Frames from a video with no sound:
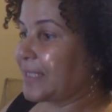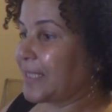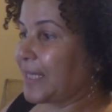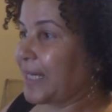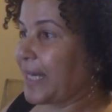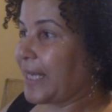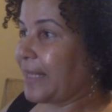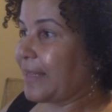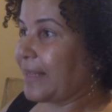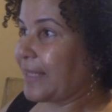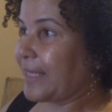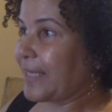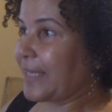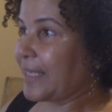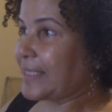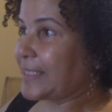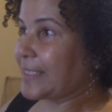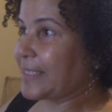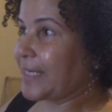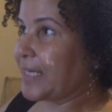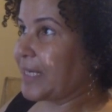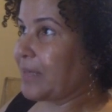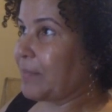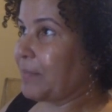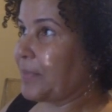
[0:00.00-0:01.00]
I think it's
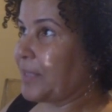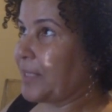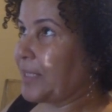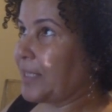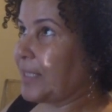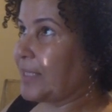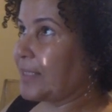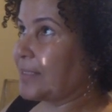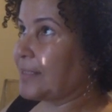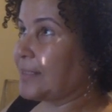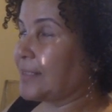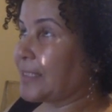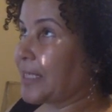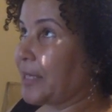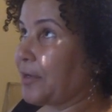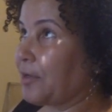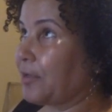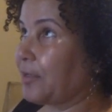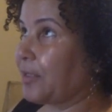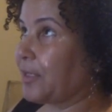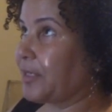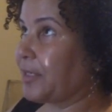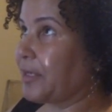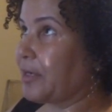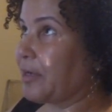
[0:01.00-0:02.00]
going to be
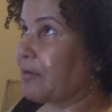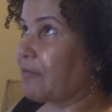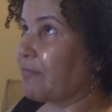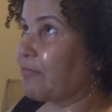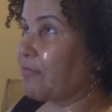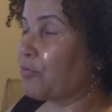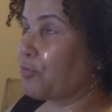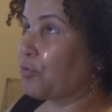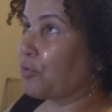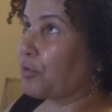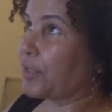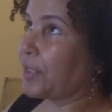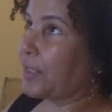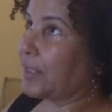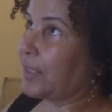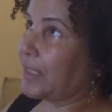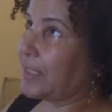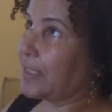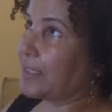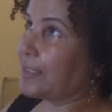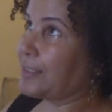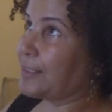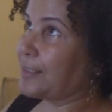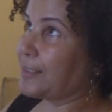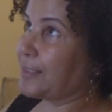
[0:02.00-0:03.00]
subtle enough, or at
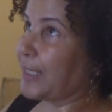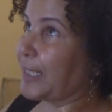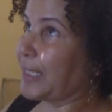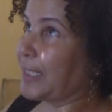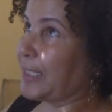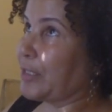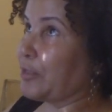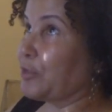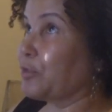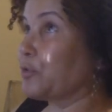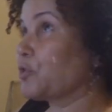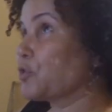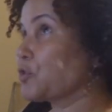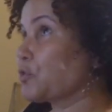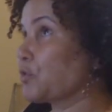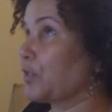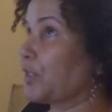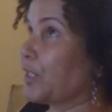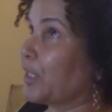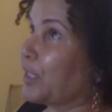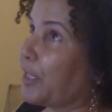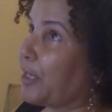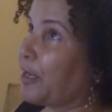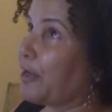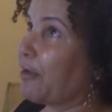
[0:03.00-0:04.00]
least like
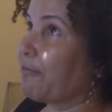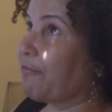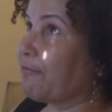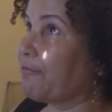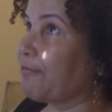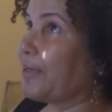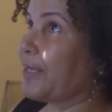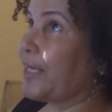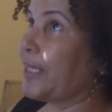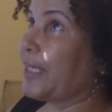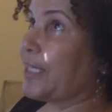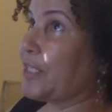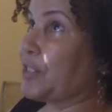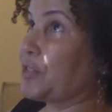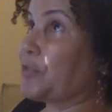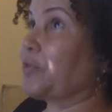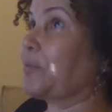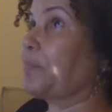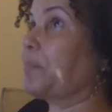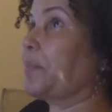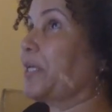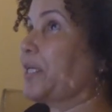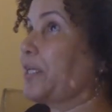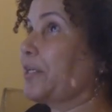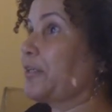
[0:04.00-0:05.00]
neutral enough to
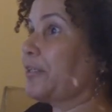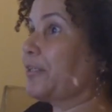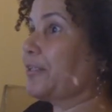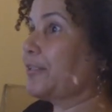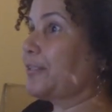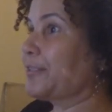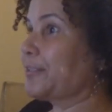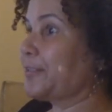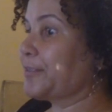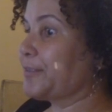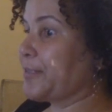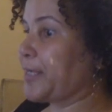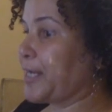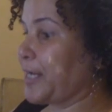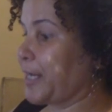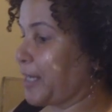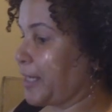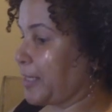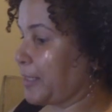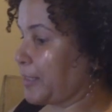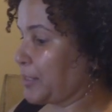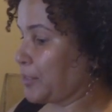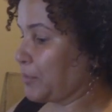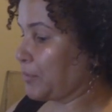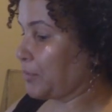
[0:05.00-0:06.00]
appeal
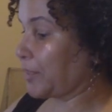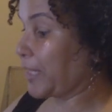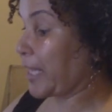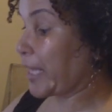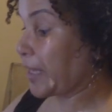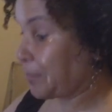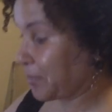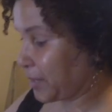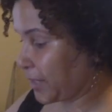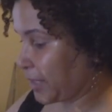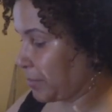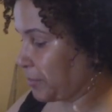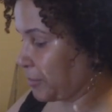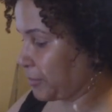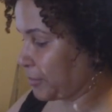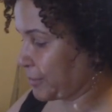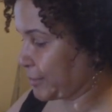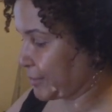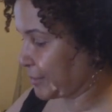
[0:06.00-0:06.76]
to a lot of people.